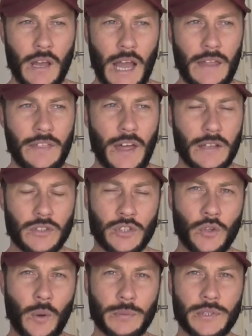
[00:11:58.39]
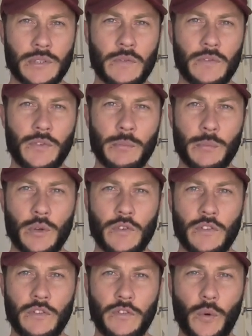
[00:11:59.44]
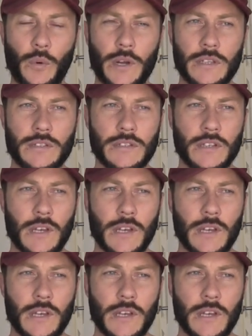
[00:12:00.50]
and that stops them from moving forward